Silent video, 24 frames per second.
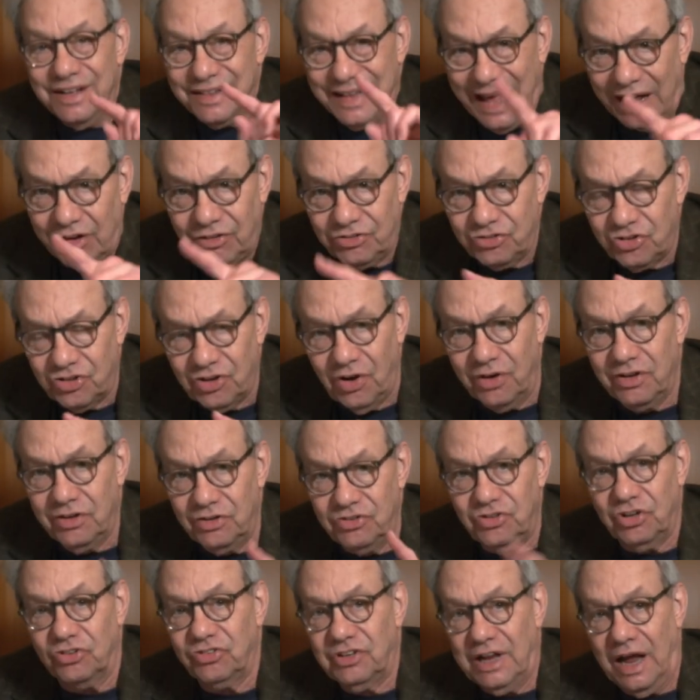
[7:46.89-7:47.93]
That'll show you
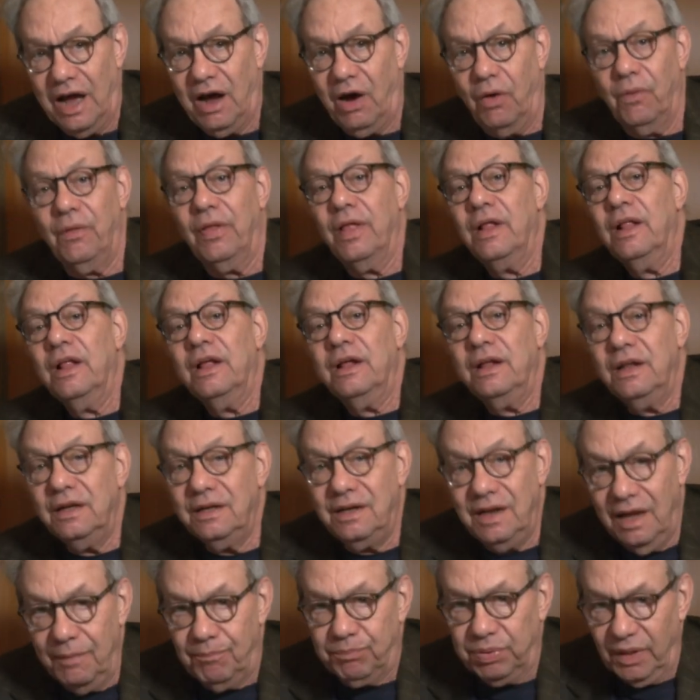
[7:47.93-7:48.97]
just how
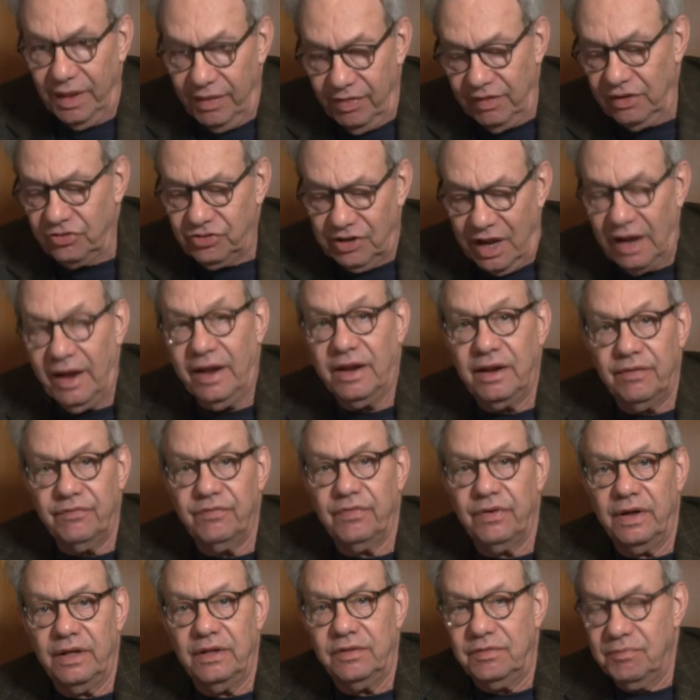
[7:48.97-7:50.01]
deeply this kind of,
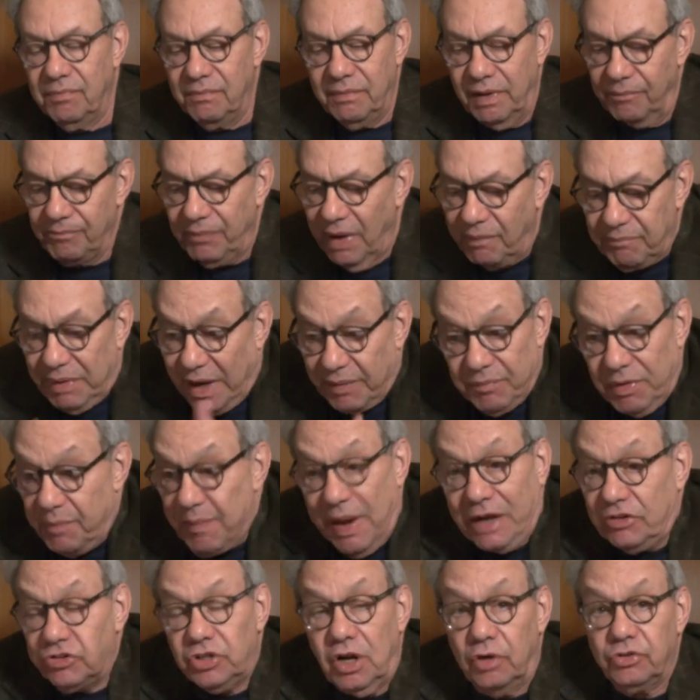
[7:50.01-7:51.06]
it
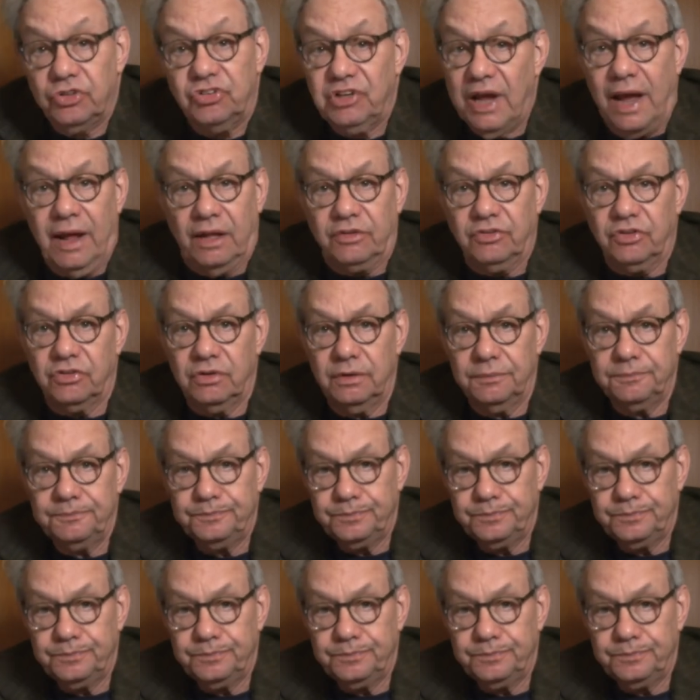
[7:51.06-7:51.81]
makes no sense.